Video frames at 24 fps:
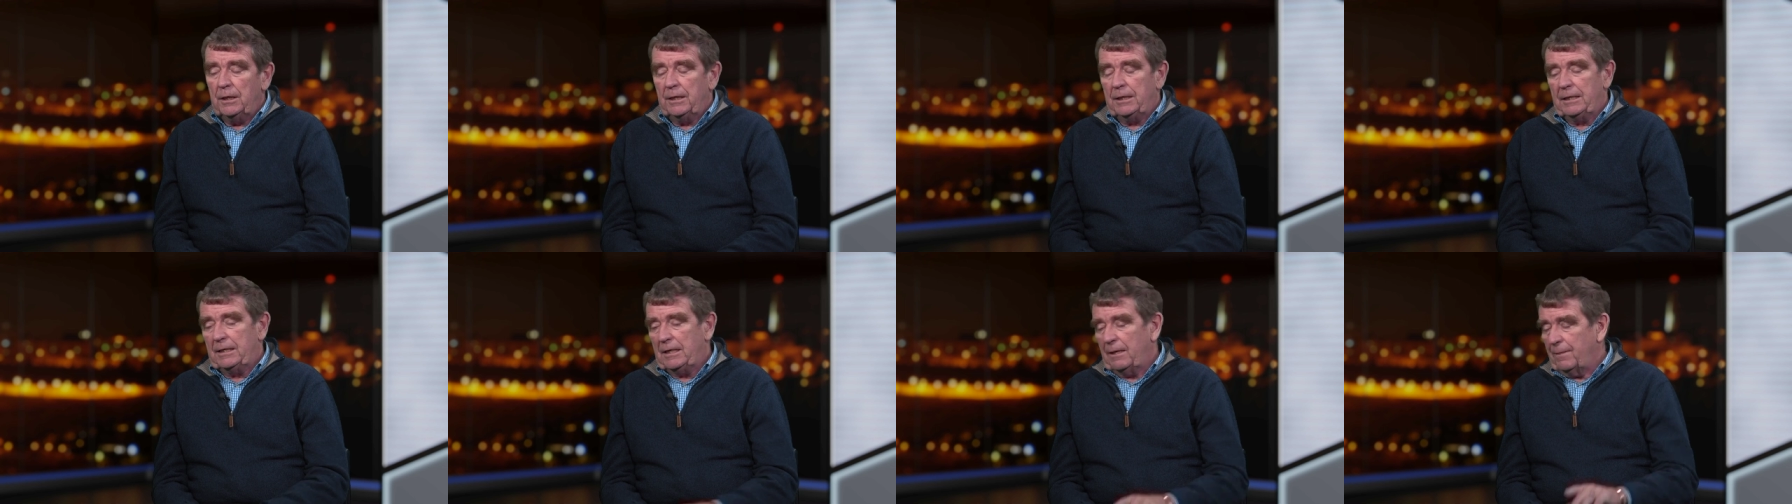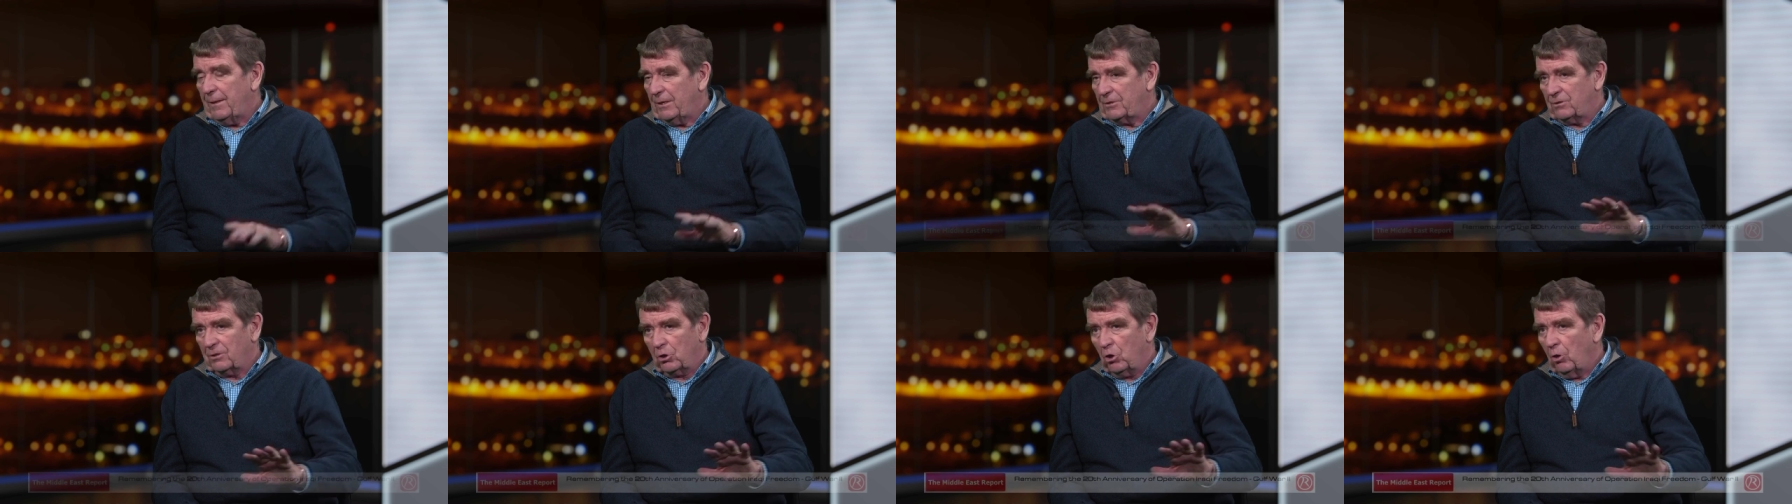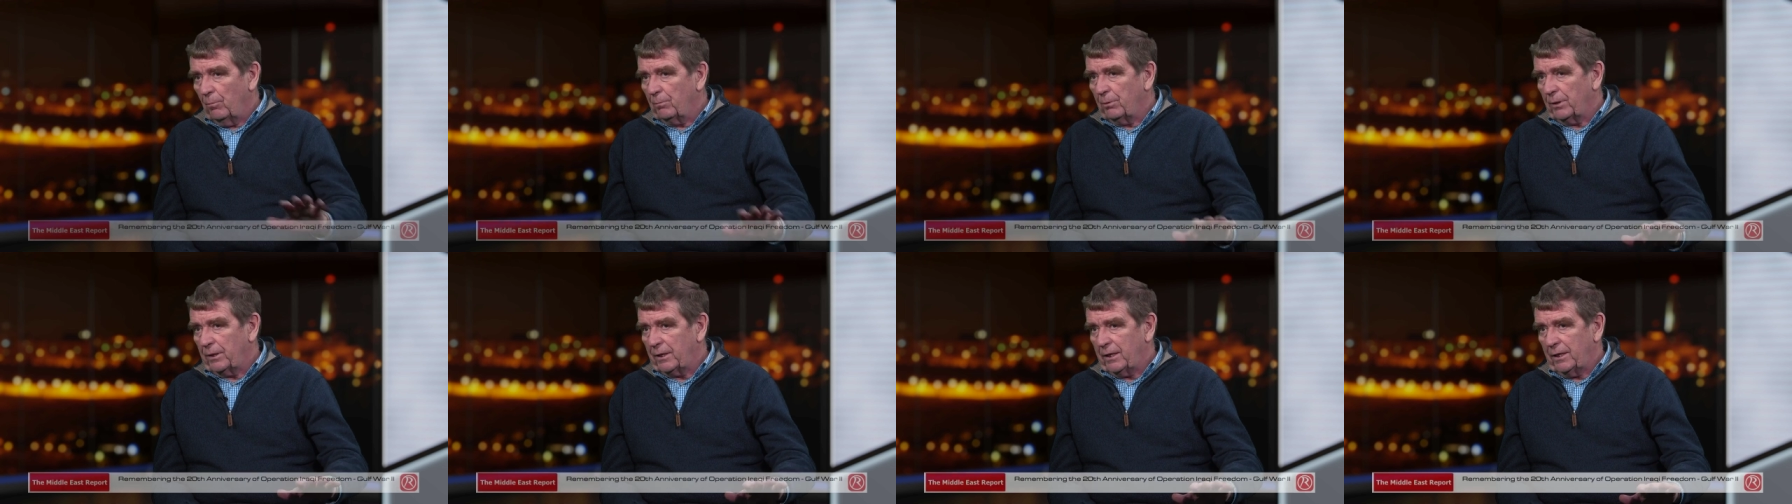Uh, and that's a
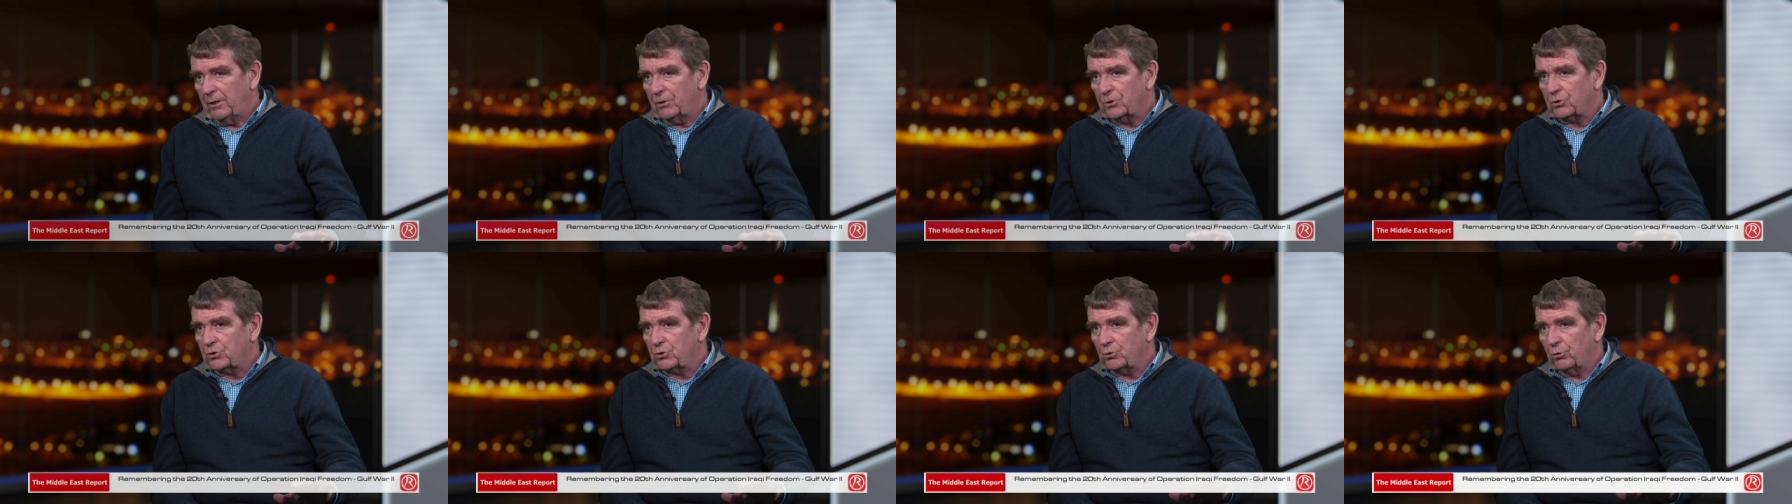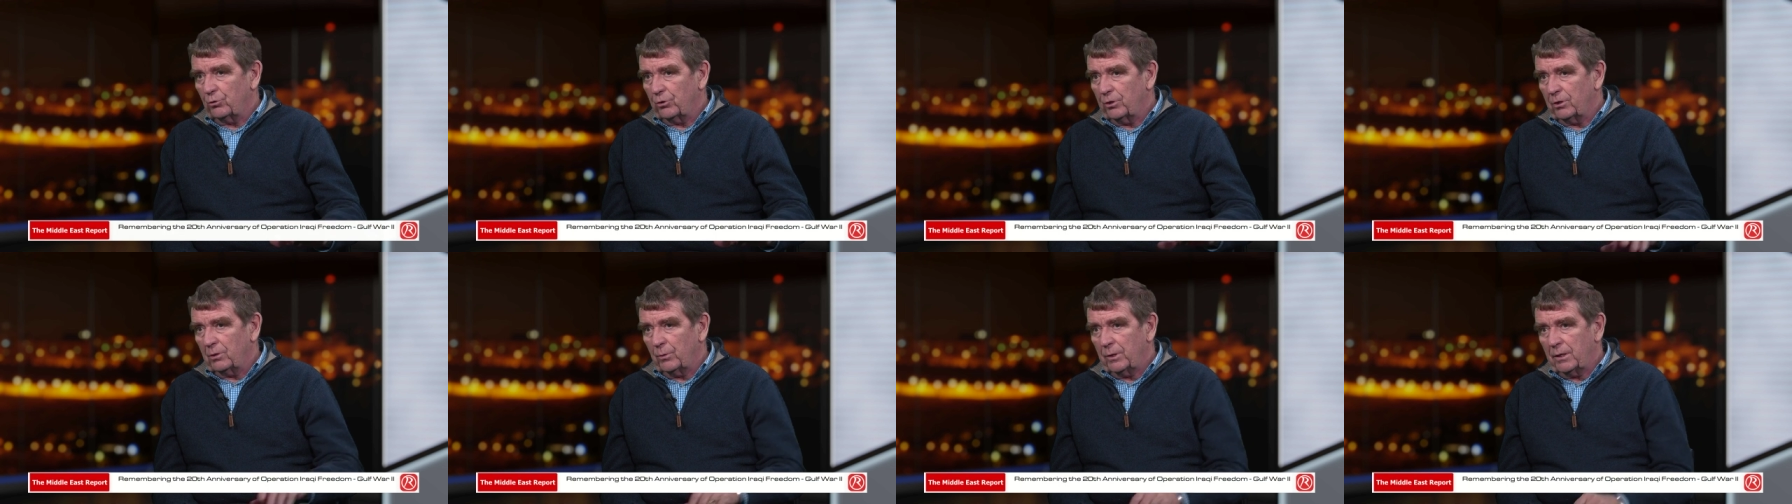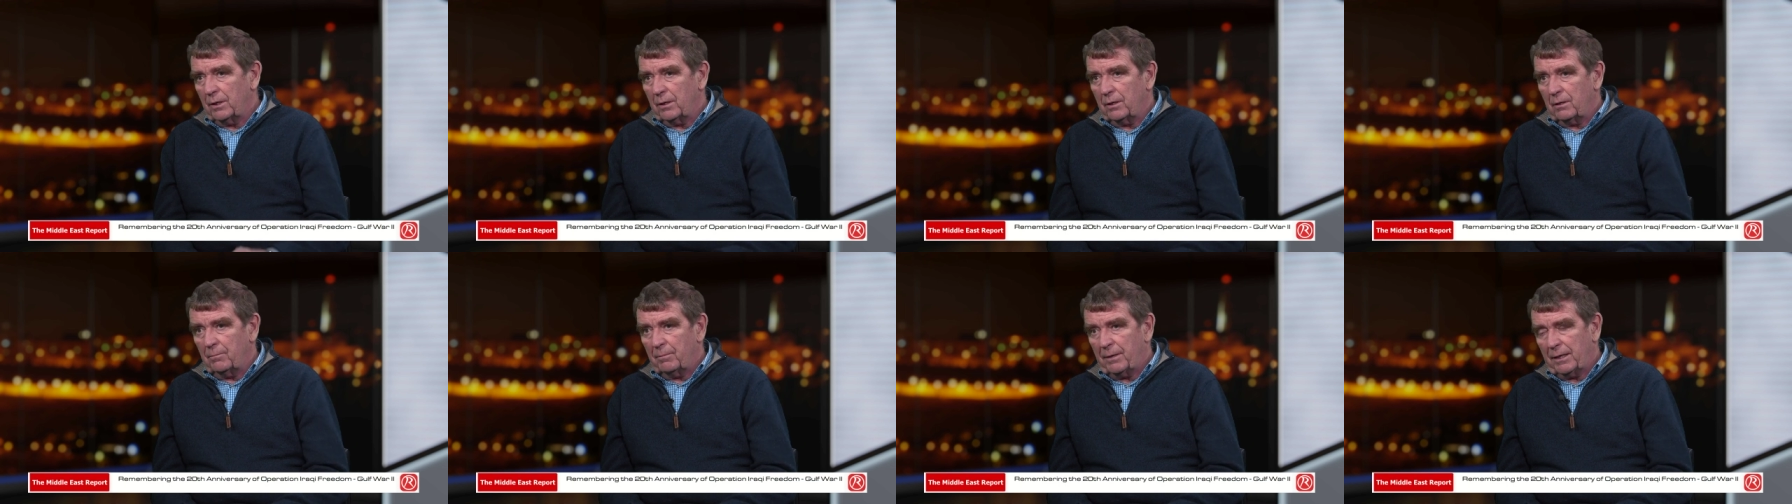complicated story that we
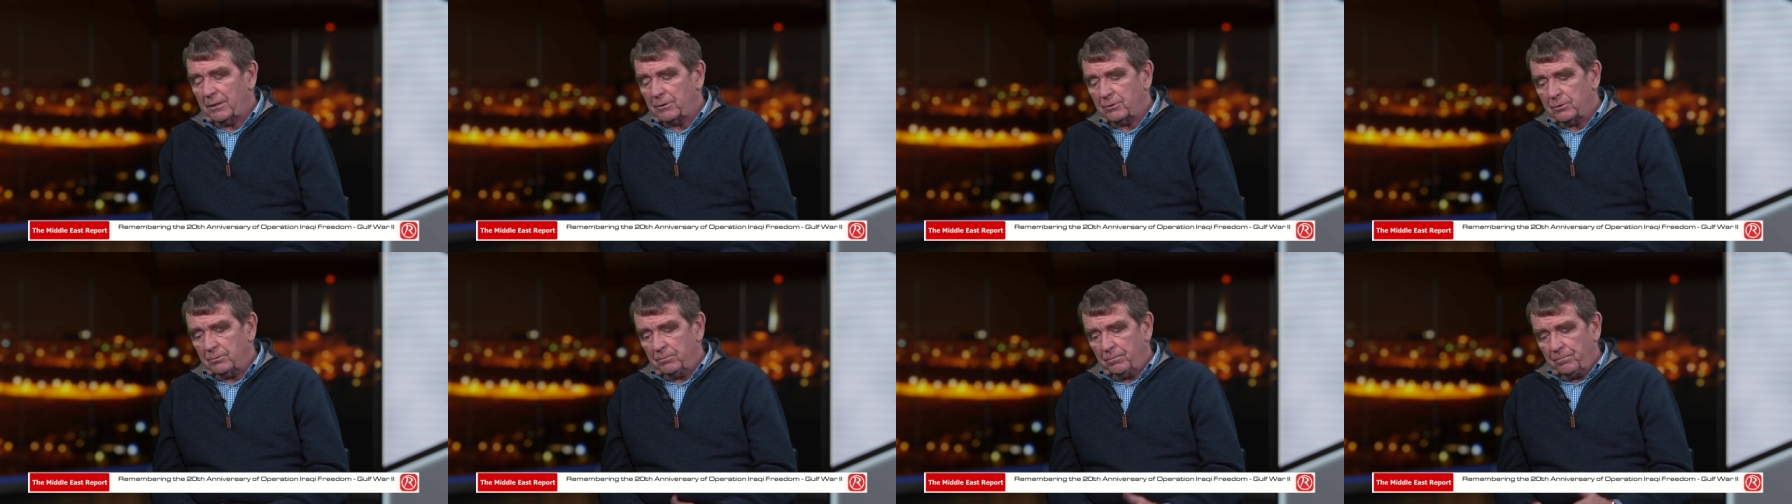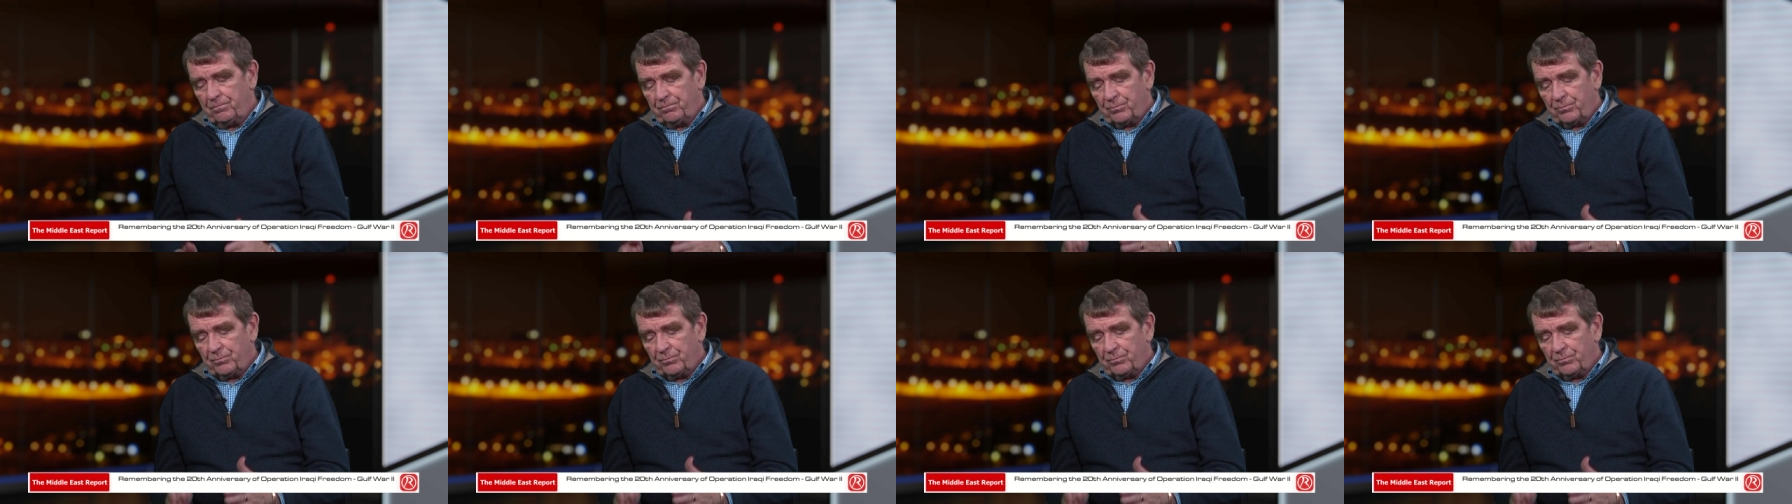can come back to.